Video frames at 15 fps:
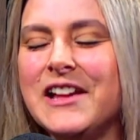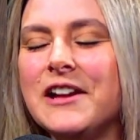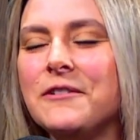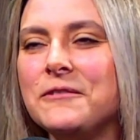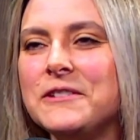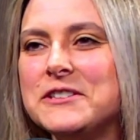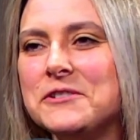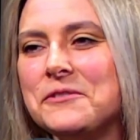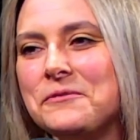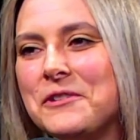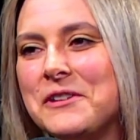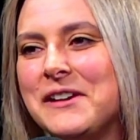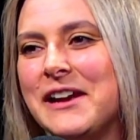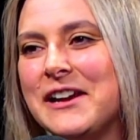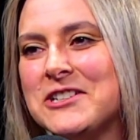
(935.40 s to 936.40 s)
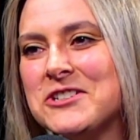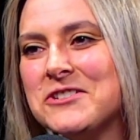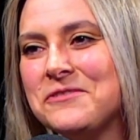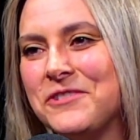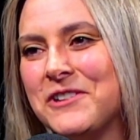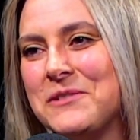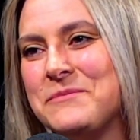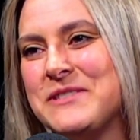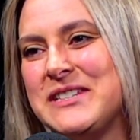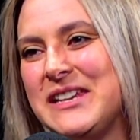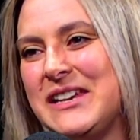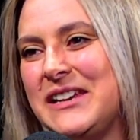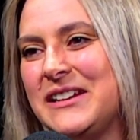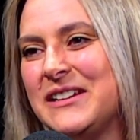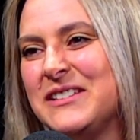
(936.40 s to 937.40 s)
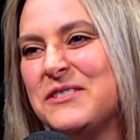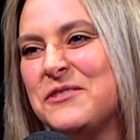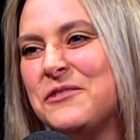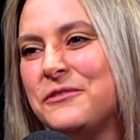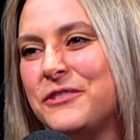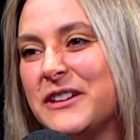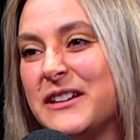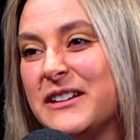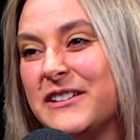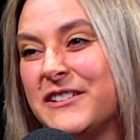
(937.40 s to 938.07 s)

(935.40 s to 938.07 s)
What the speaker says: We don't want national firms taking us over.